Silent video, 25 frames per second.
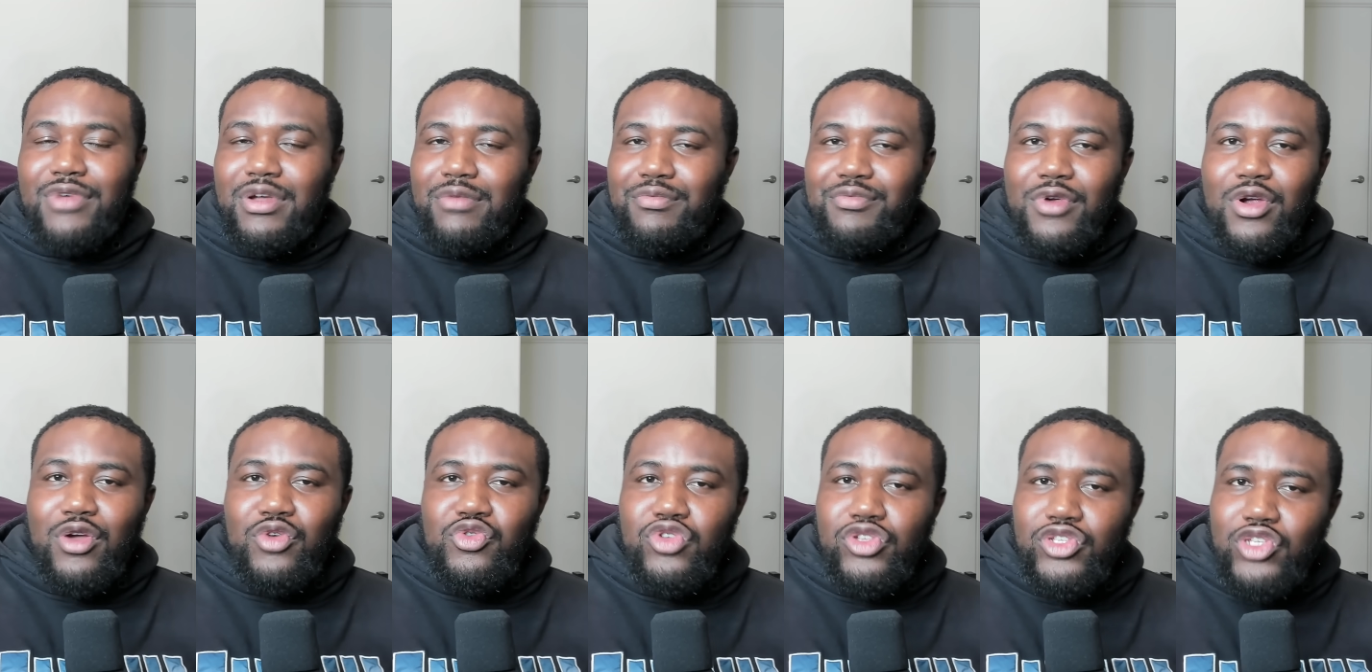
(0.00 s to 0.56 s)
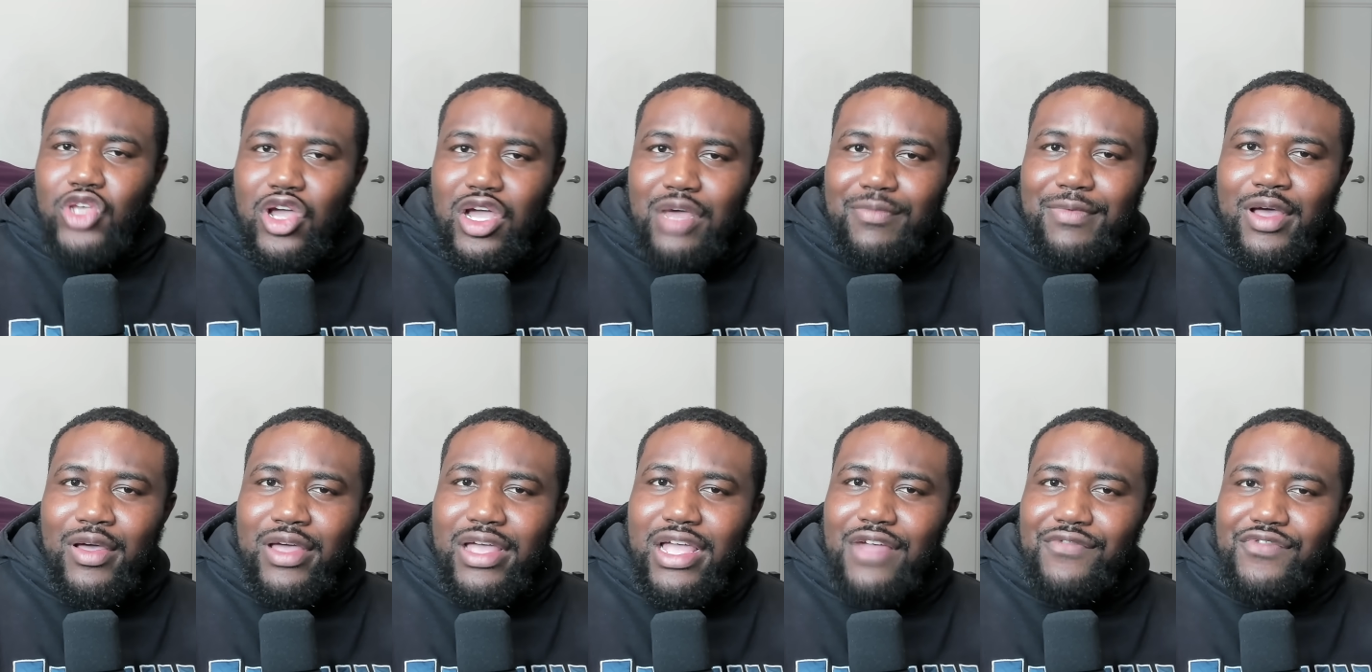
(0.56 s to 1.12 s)
But bro, you talk
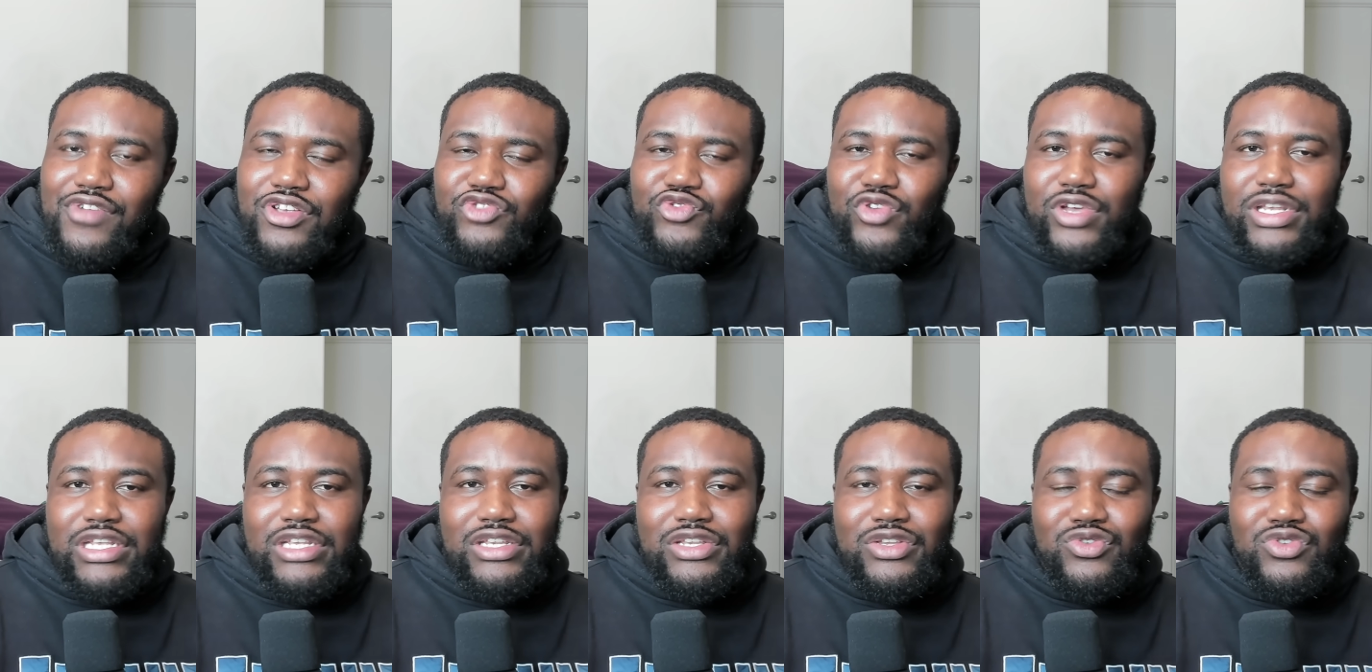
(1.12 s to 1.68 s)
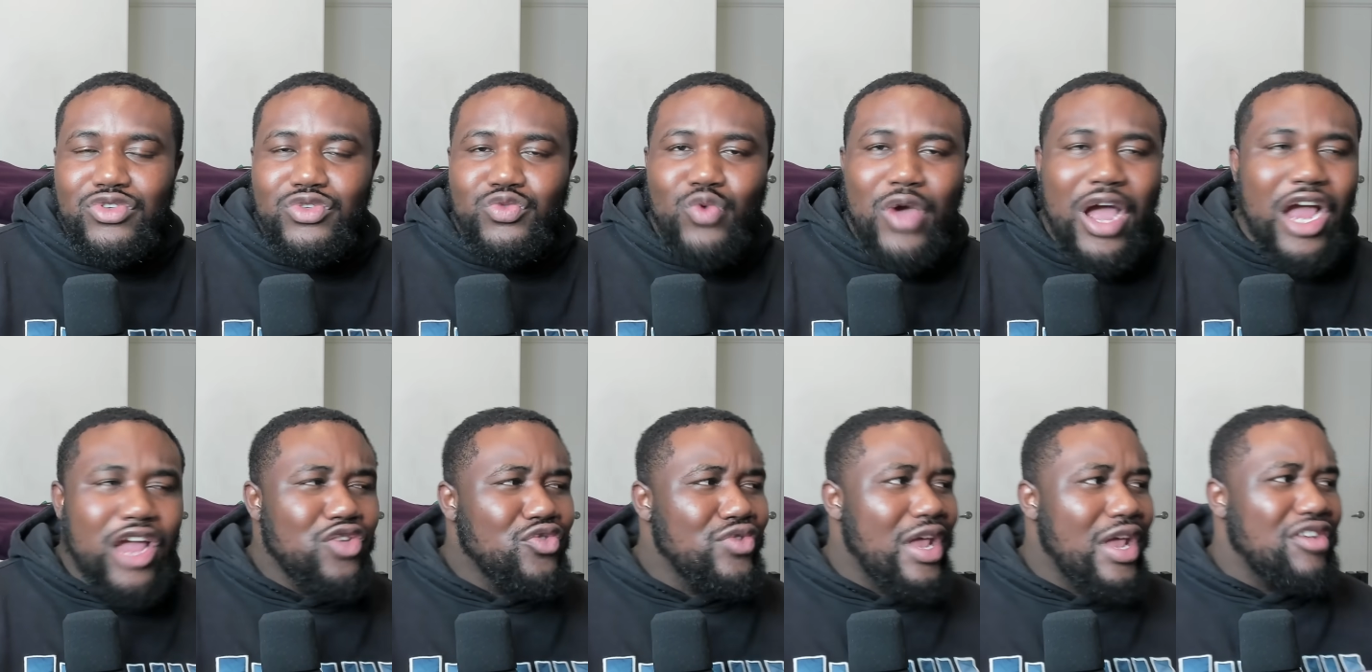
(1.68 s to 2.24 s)
about every trending news. Why
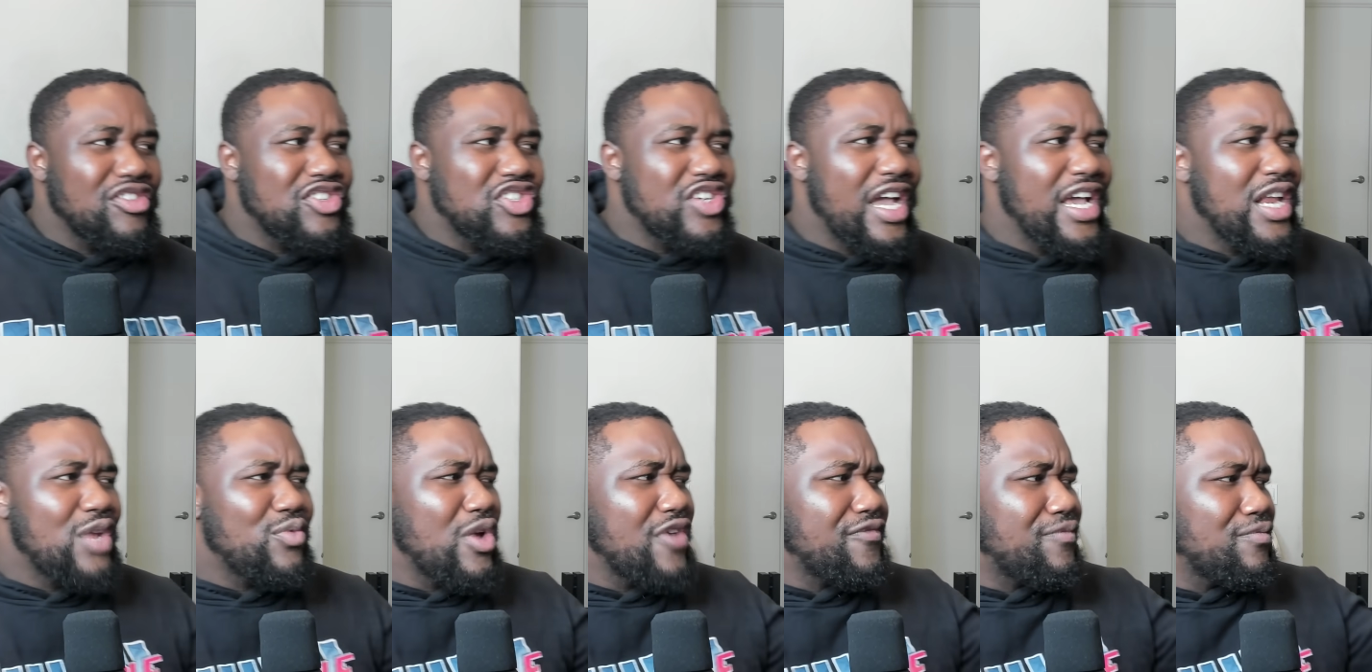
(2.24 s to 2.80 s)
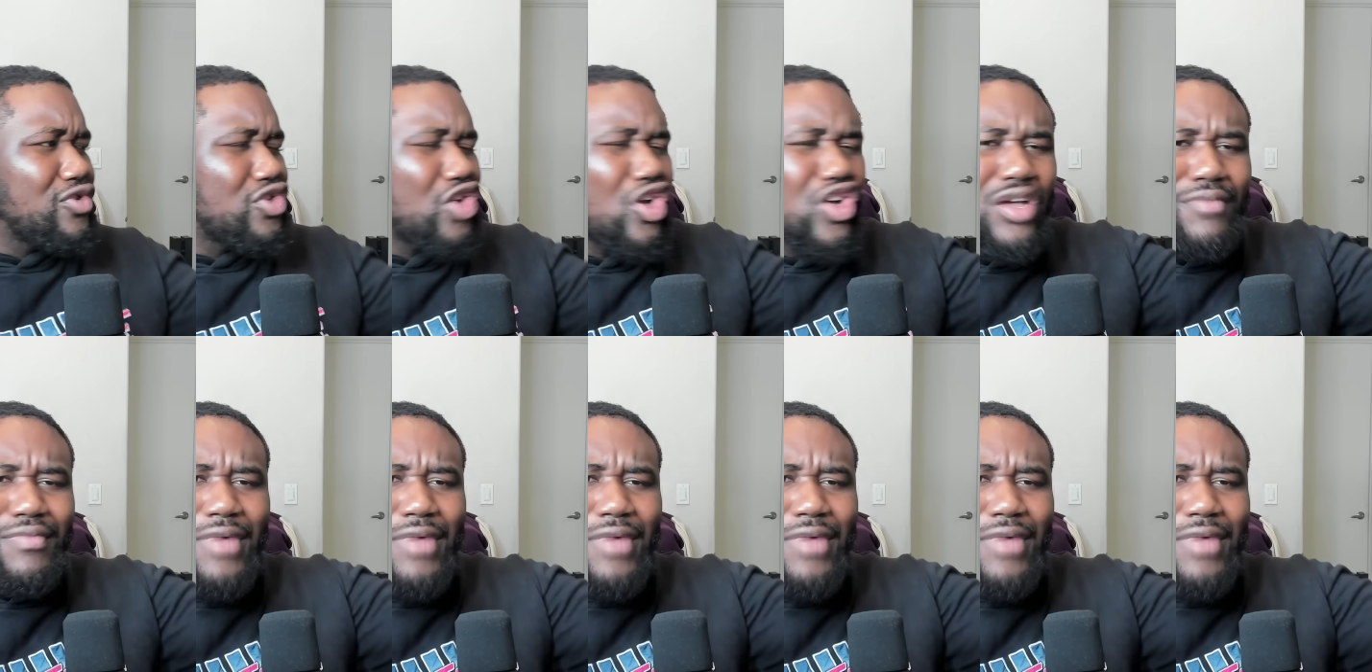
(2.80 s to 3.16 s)
are you now shying away from talking